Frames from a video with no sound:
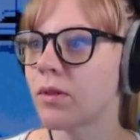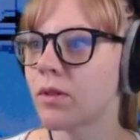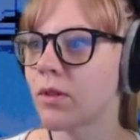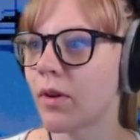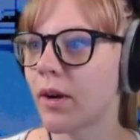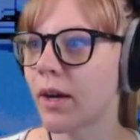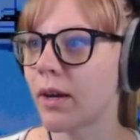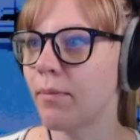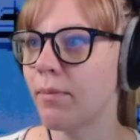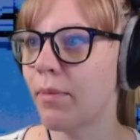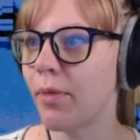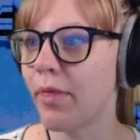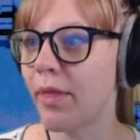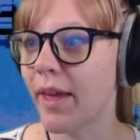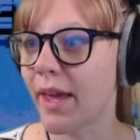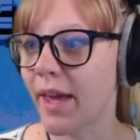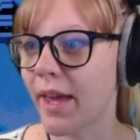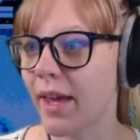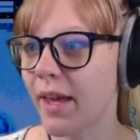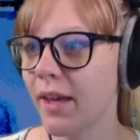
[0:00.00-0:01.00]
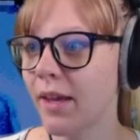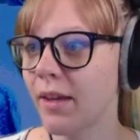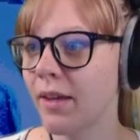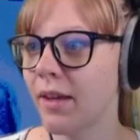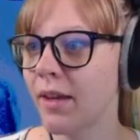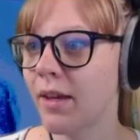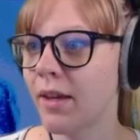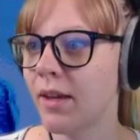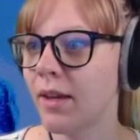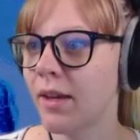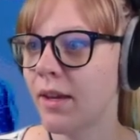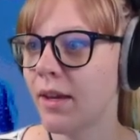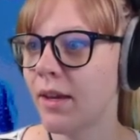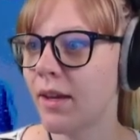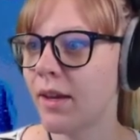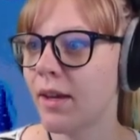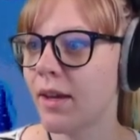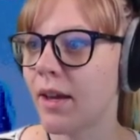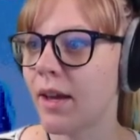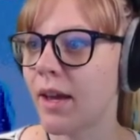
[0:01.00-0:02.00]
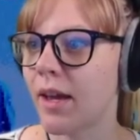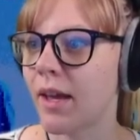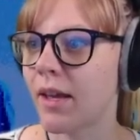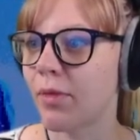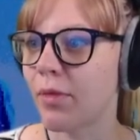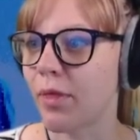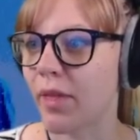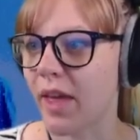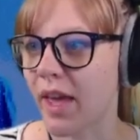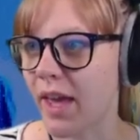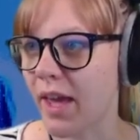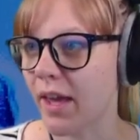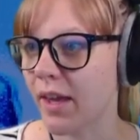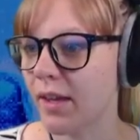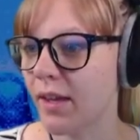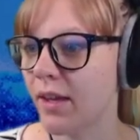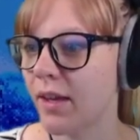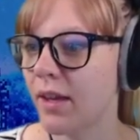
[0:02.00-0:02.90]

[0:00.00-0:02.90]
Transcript: sorry, there and there.